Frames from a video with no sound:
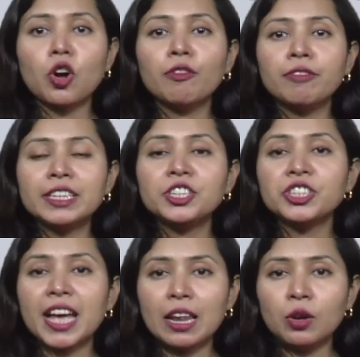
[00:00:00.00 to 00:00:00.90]
often
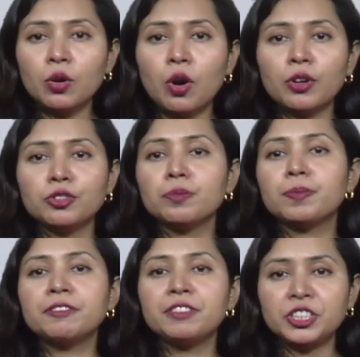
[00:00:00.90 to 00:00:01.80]
shallow or
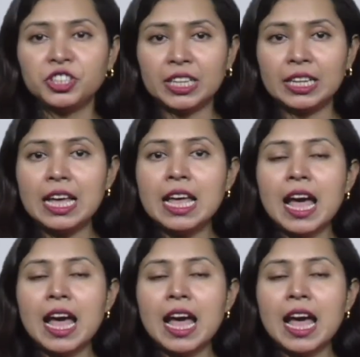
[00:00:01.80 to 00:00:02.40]
superficial,